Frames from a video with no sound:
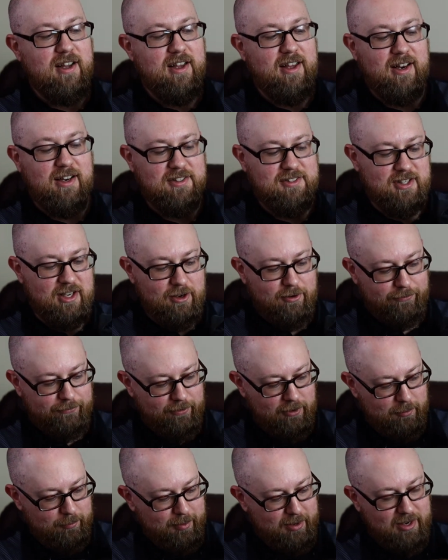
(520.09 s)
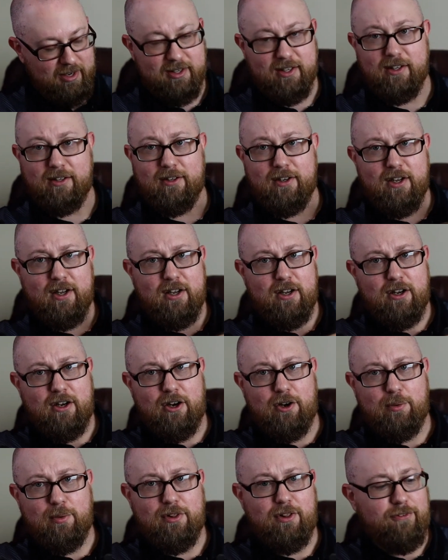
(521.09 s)
And it's got a front pocket
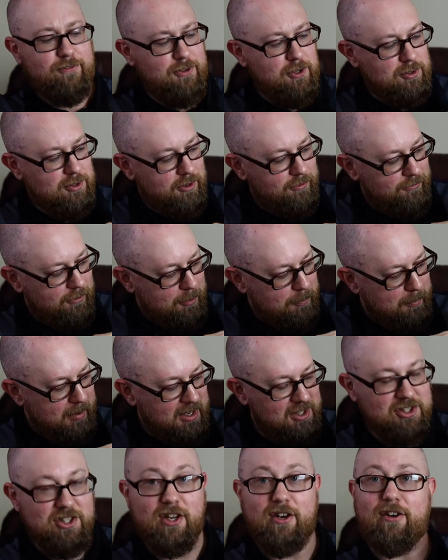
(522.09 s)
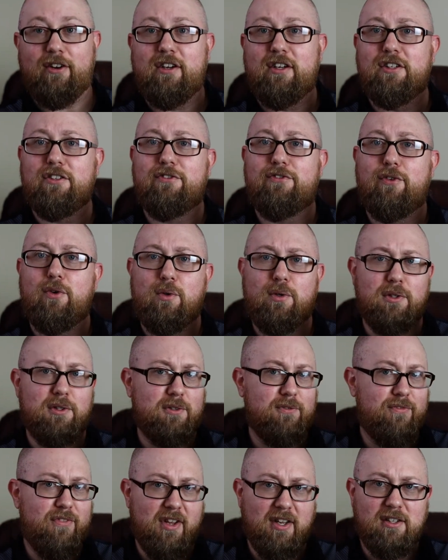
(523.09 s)
with a few different mesh areas
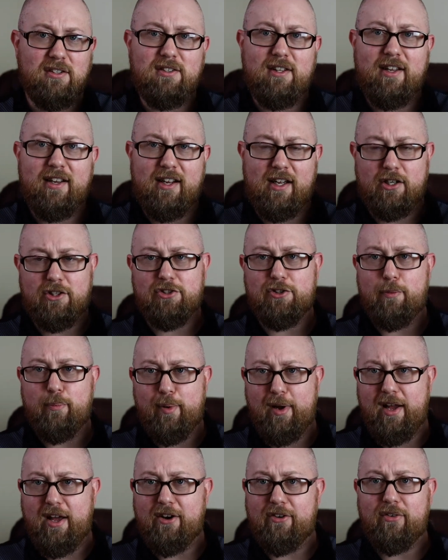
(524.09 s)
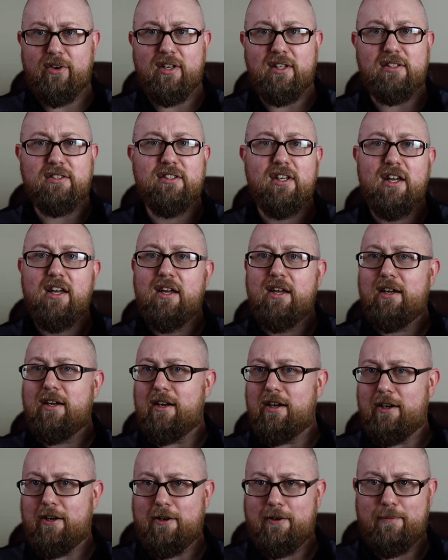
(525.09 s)
for things like extra batteries,
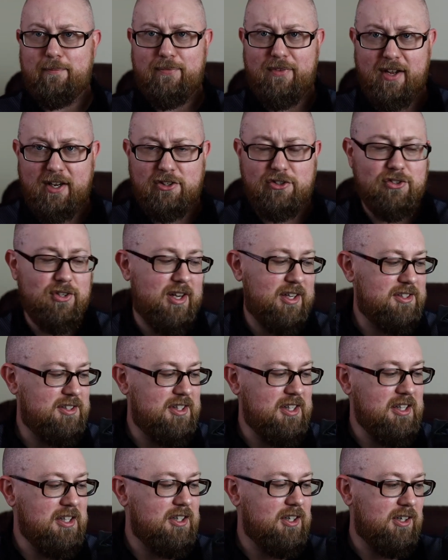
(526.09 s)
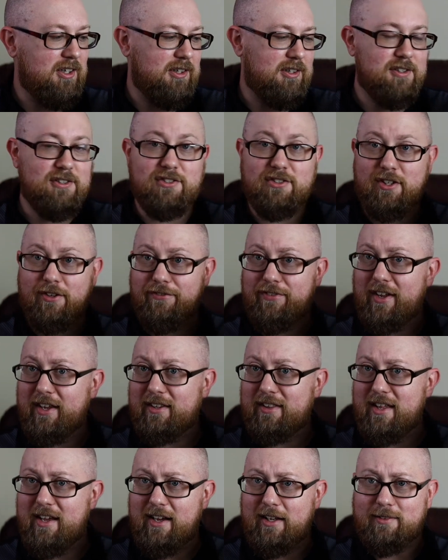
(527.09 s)
extra SD cards, stuff
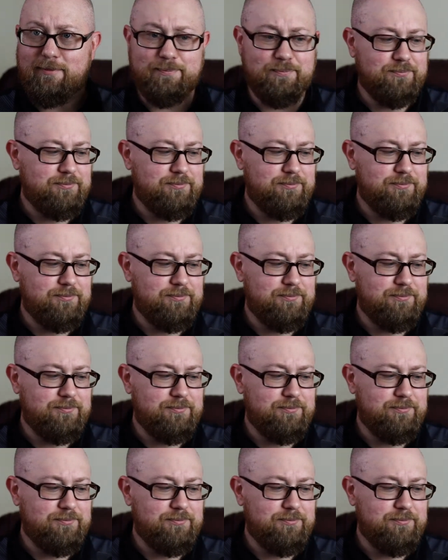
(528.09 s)
like that,